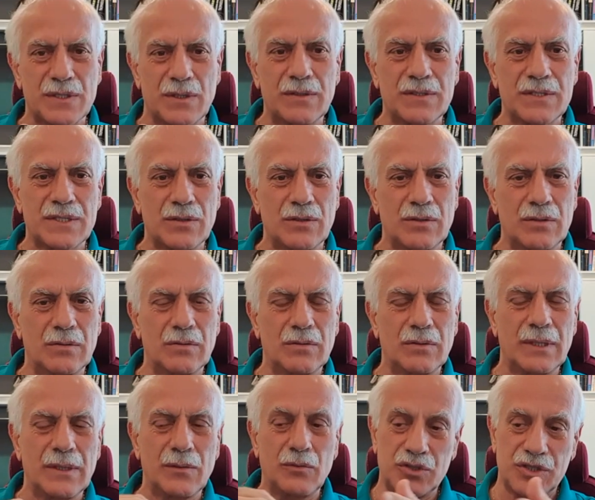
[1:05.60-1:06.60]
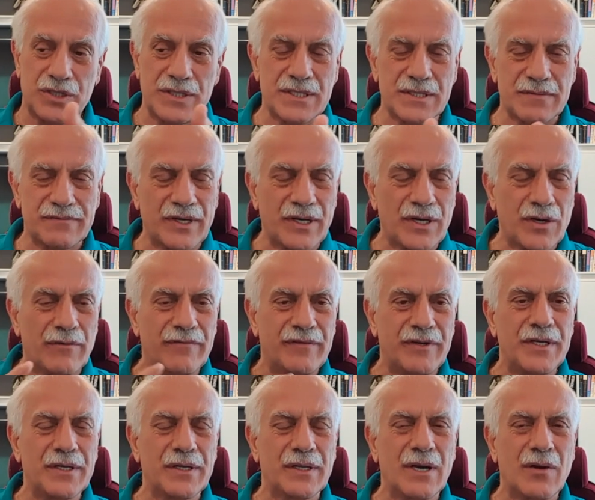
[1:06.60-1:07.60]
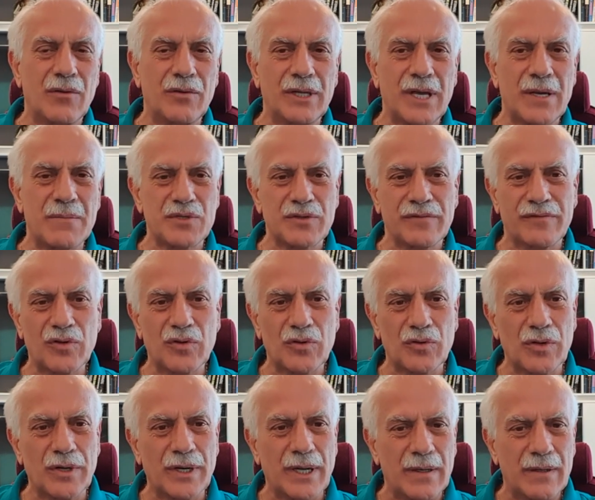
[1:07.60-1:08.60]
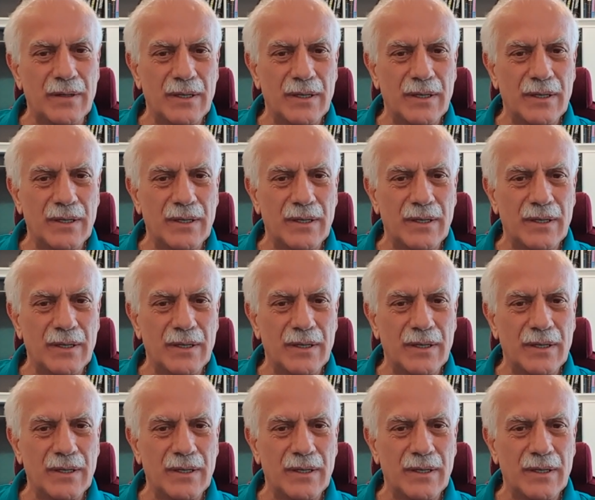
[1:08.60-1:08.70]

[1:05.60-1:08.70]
also, which is very convenient now in times of Corona.